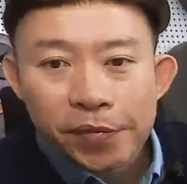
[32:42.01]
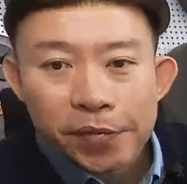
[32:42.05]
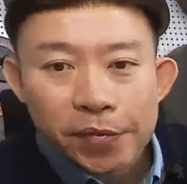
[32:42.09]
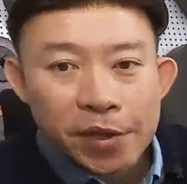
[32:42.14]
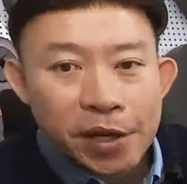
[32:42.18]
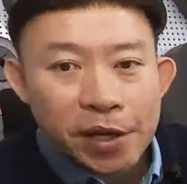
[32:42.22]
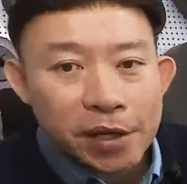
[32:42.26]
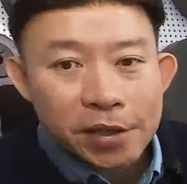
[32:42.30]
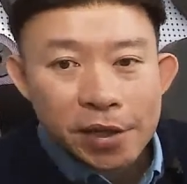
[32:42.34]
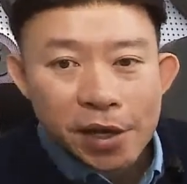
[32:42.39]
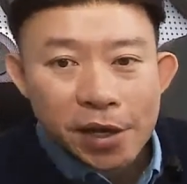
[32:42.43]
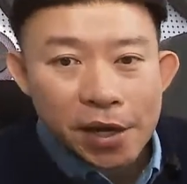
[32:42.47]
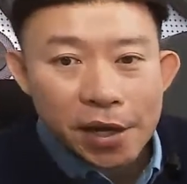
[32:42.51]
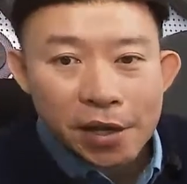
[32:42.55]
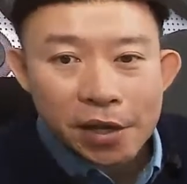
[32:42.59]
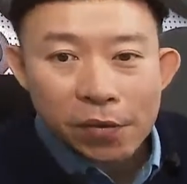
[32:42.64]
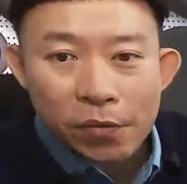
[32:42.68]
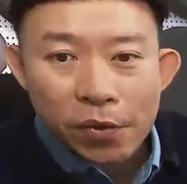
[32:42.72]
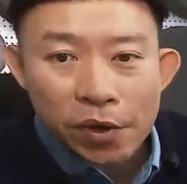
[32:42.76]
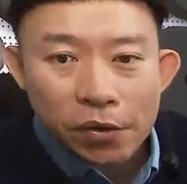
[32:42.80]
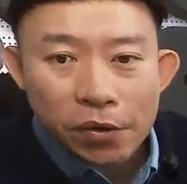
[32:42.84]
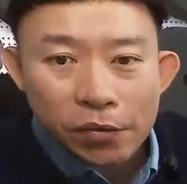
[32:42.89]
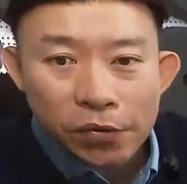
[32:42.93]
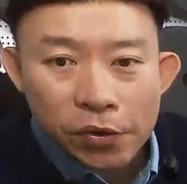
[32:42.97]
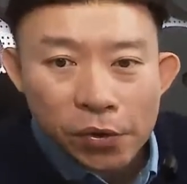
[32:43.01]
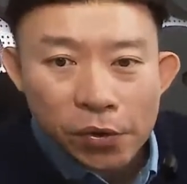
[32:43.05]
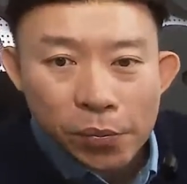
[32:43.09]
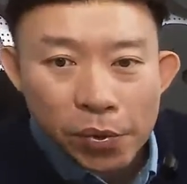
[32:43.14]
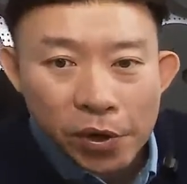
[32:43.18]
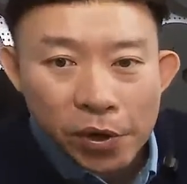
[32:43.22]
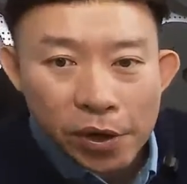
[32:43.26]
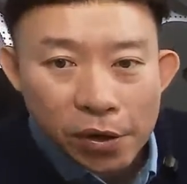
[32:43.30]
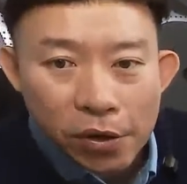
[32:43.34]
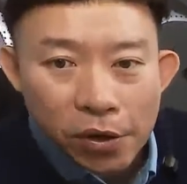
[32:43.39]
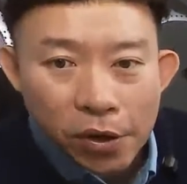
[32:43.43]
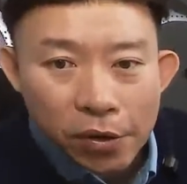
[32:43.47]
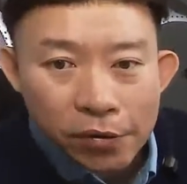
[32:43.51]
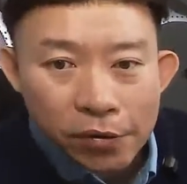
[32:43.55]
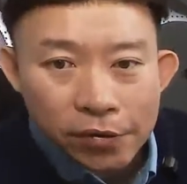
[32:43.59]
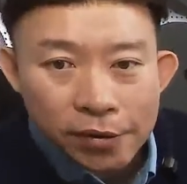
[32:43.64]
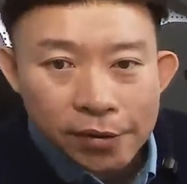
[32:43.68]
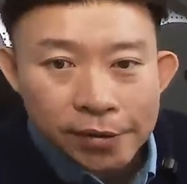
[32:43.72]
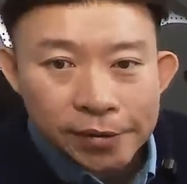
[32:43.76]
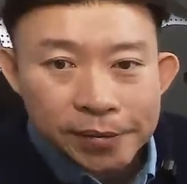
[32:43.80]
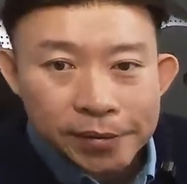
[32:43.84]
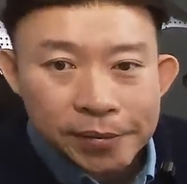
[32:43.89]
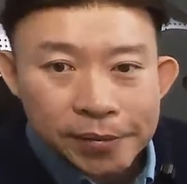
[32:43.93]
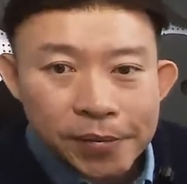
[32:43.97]
Does anyone of you play golf?
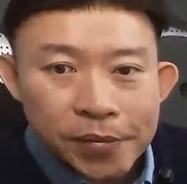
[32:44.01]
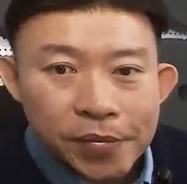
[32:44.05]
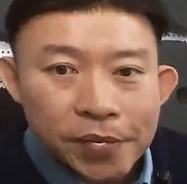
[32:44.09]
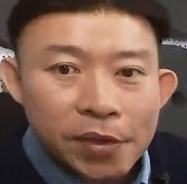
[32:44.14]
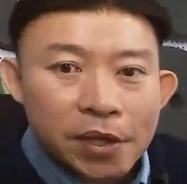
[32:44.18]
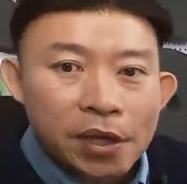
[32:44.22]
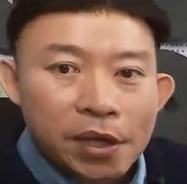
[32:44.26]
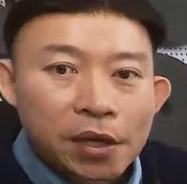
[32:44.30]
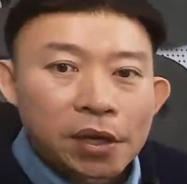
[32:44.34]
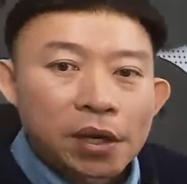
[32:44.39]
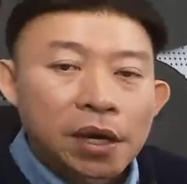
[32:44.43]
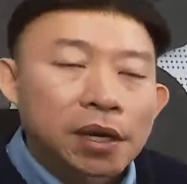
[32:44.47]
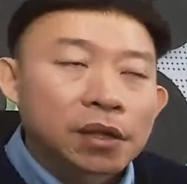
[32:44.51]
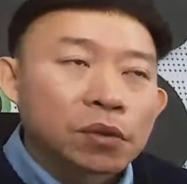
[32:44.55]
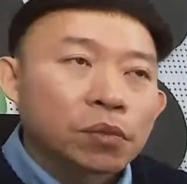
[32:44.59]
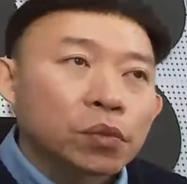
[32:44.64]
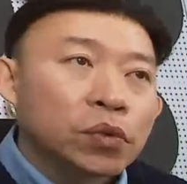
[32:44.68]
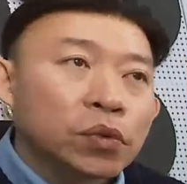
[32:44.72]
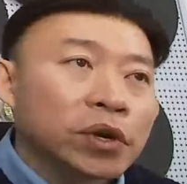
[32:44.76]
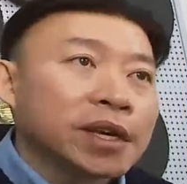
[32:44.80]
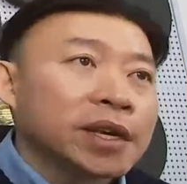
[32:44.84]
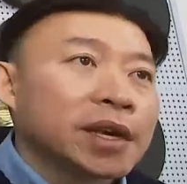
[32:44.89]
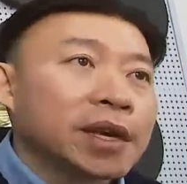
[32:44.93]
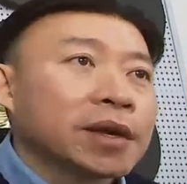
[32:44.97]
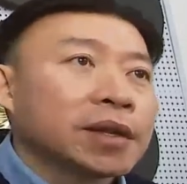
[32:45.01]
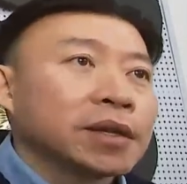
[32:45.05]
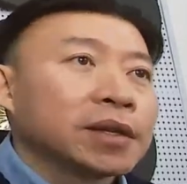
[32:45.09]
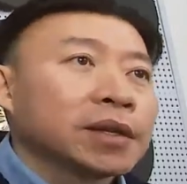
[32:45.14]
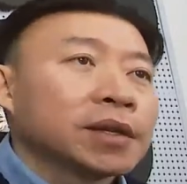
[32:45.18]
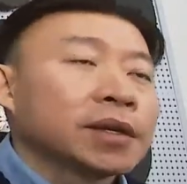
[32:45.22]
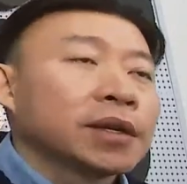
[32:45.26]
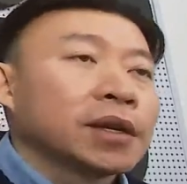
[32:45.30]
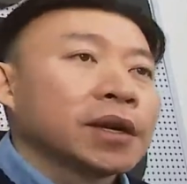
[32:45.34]
And we can,